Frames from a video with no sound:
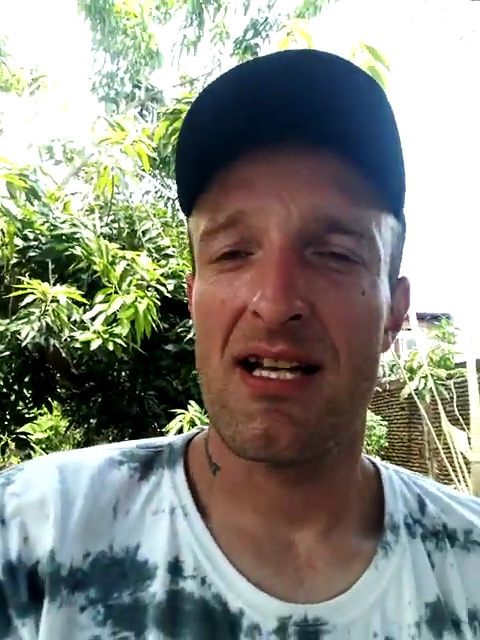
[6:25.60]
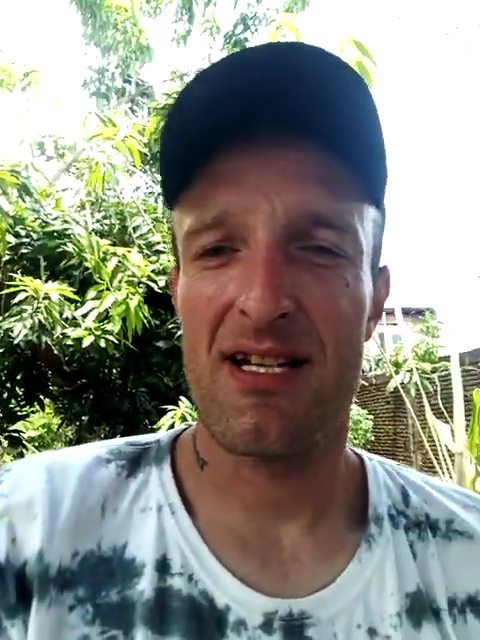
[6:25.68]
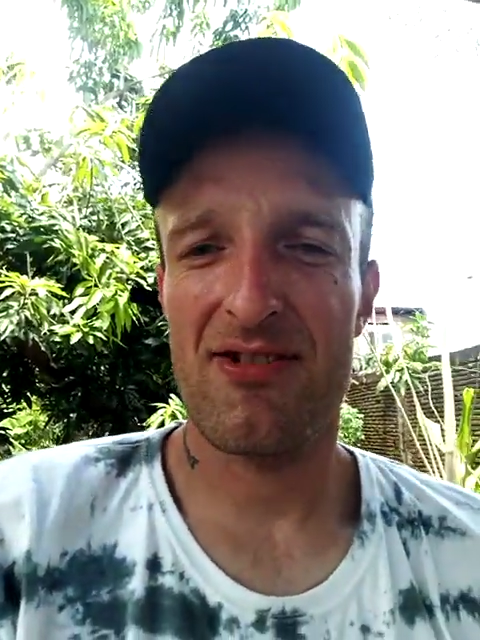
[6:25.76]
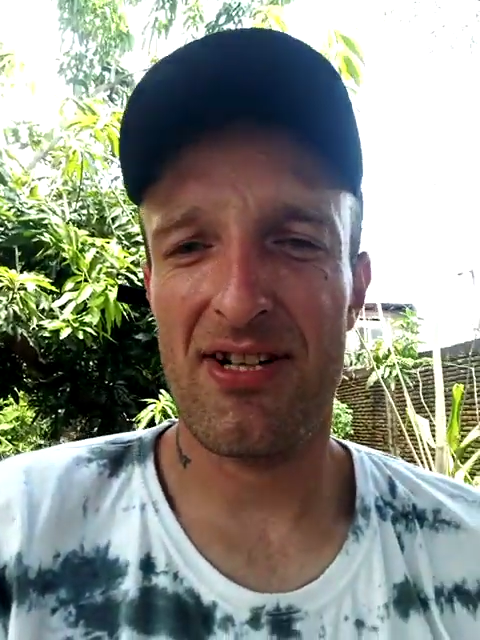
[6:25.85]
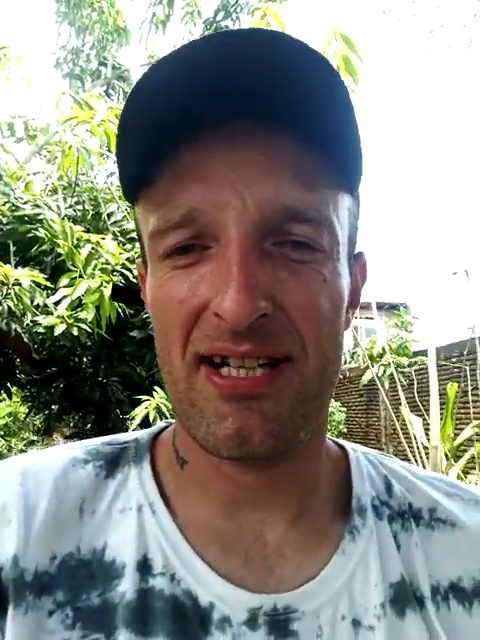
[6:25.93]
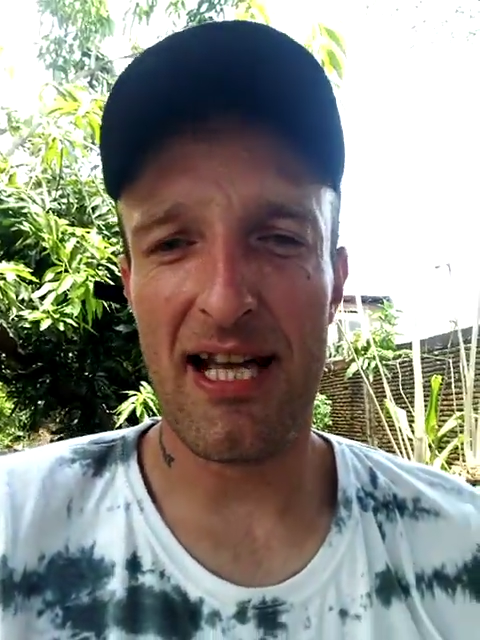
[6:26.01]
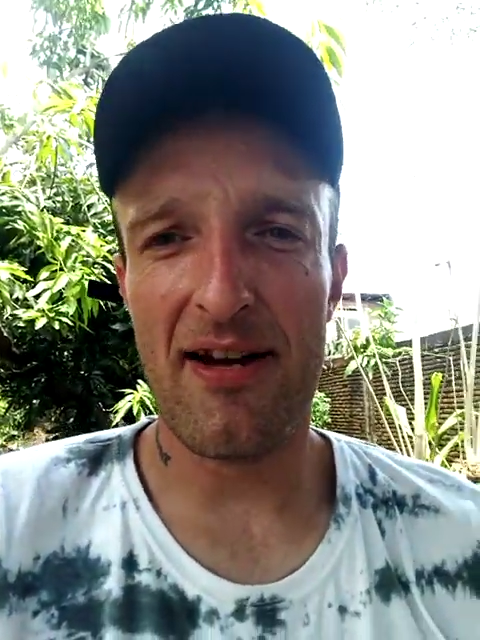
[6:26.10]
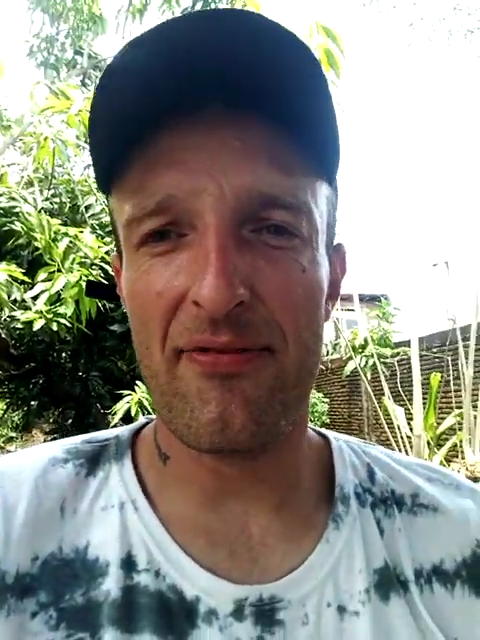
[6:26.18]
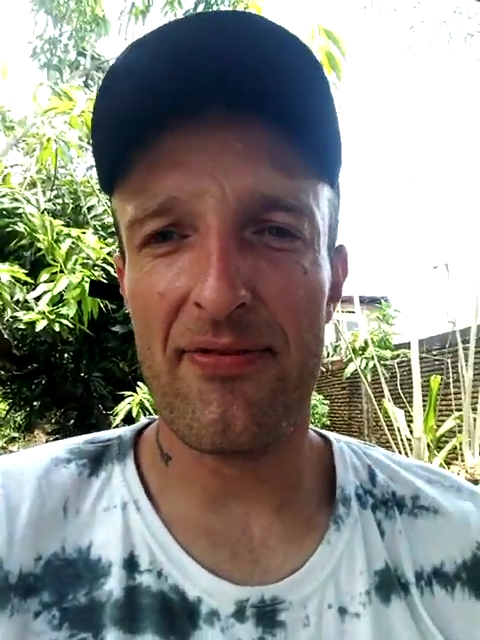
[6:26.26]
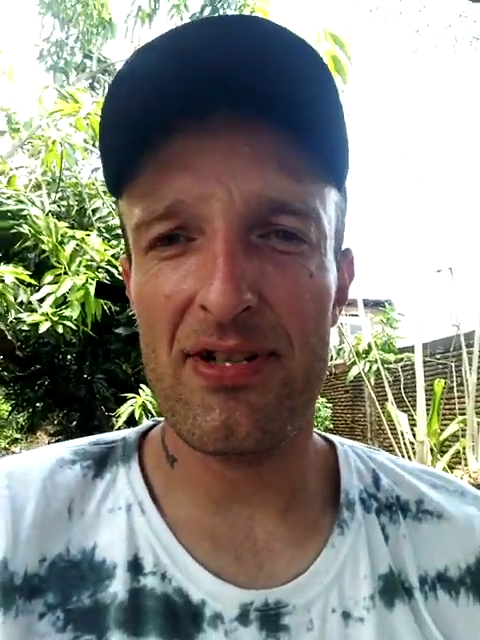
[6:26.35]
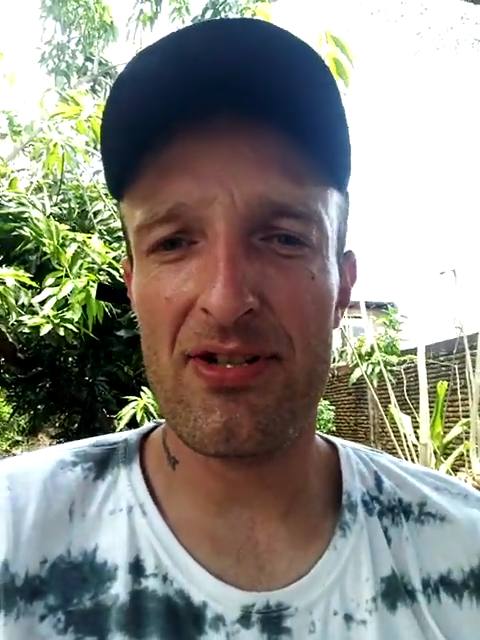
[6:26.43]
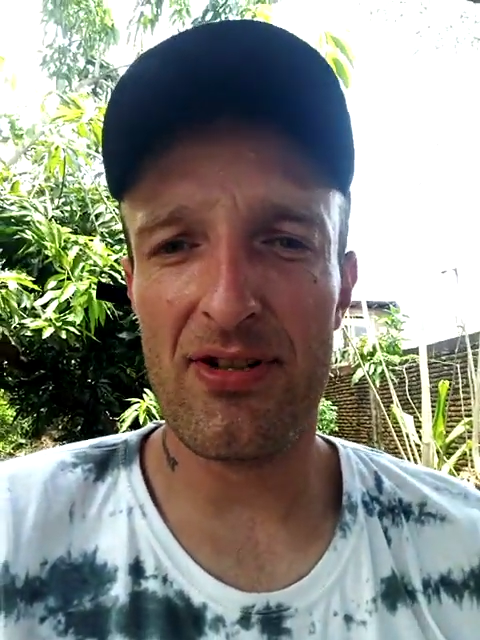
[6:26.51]
Trying to get
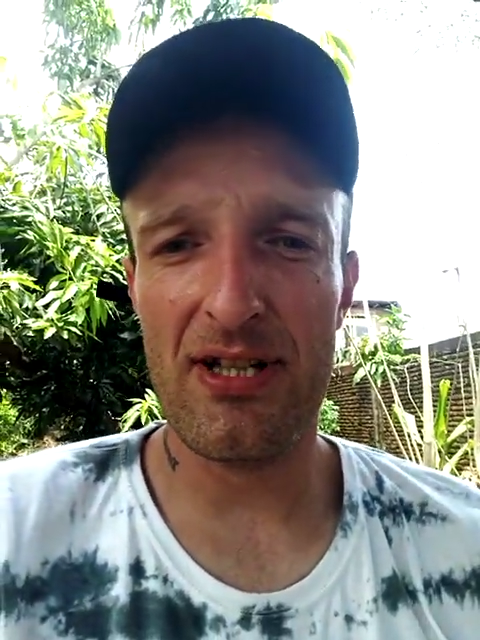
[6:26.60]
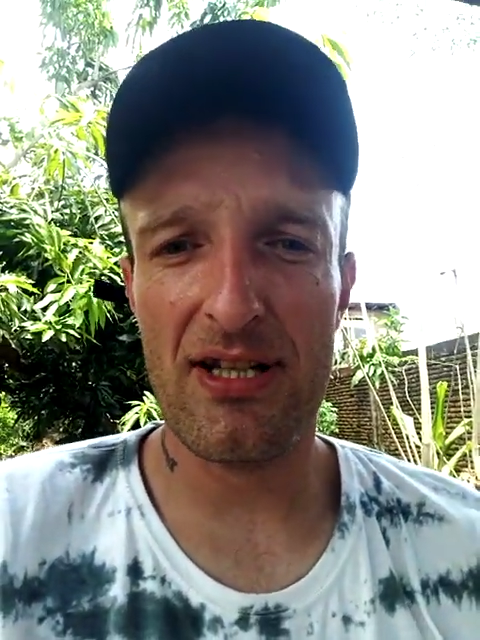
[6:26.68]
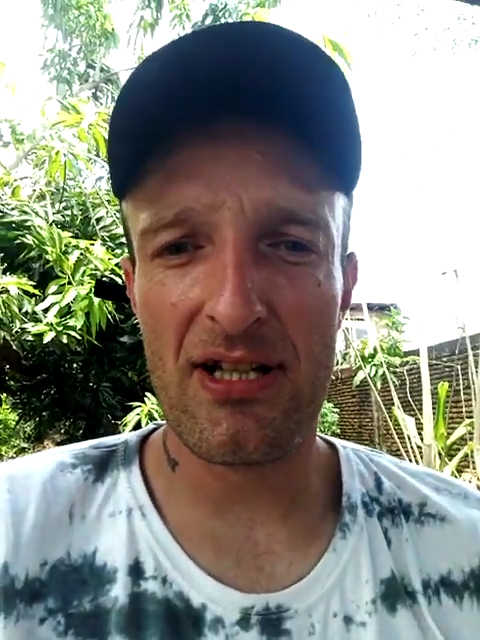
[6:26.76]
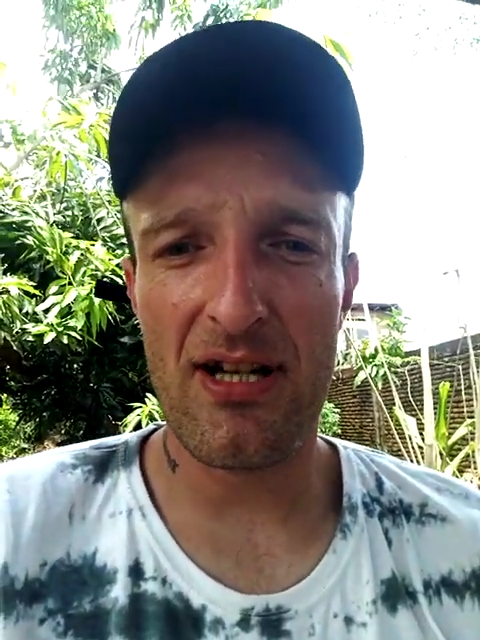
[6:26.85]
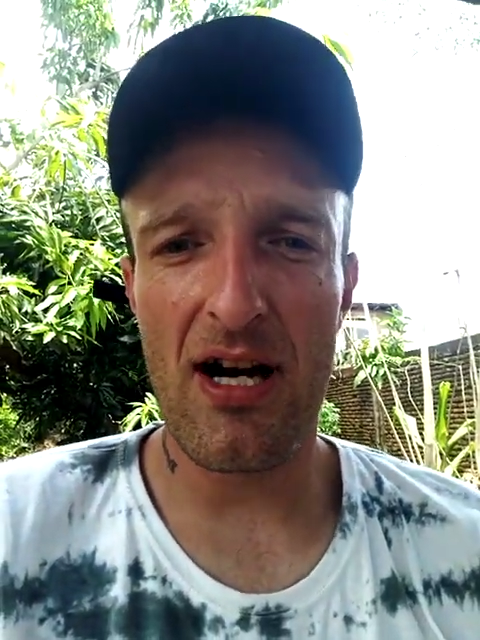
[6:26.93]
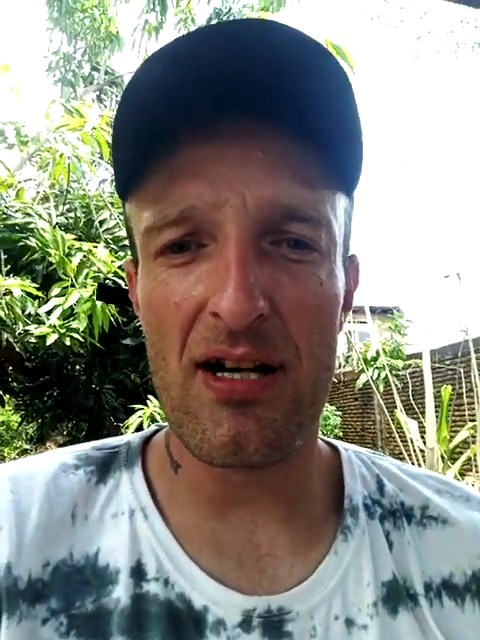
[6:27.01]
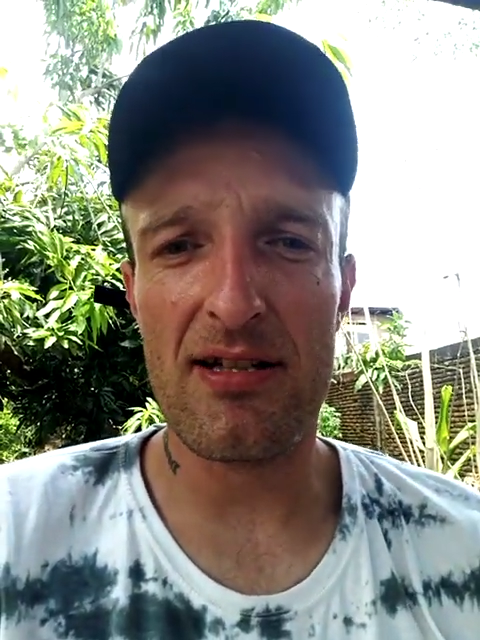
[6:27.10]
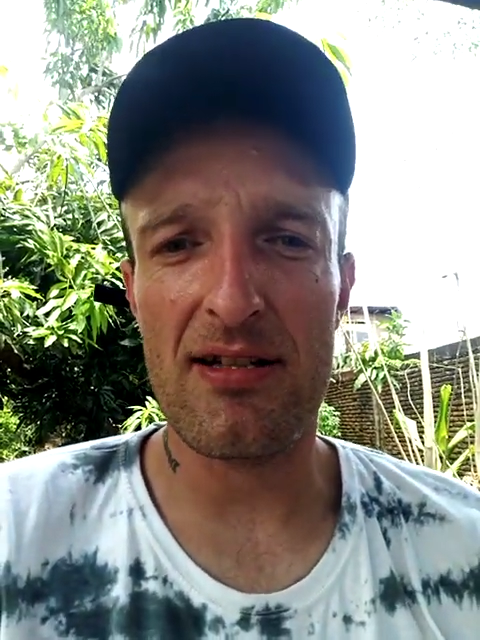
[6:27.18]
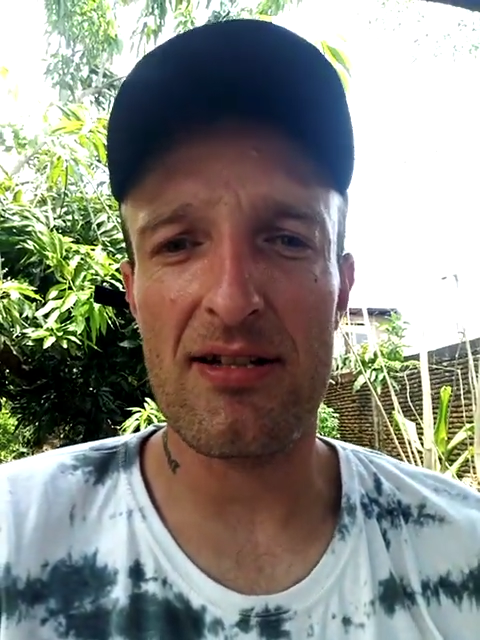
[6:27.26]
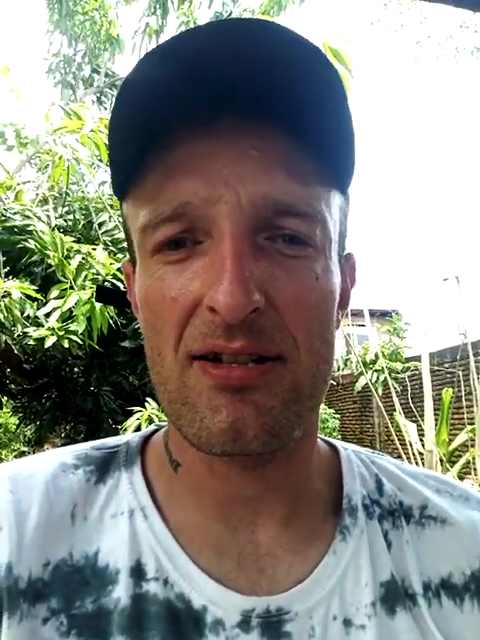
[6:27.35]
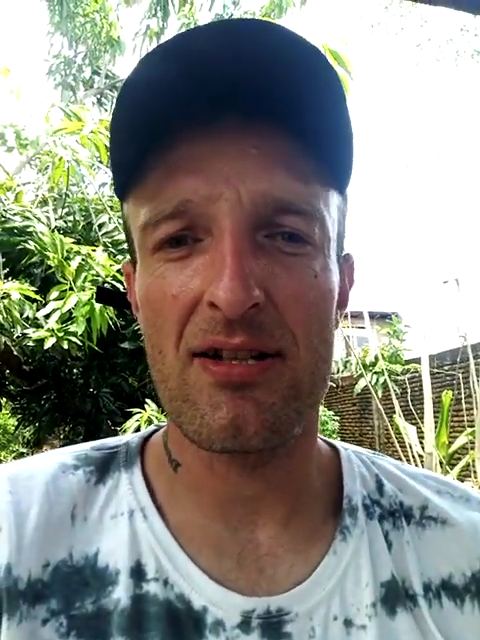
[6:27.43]
everything done in the garden,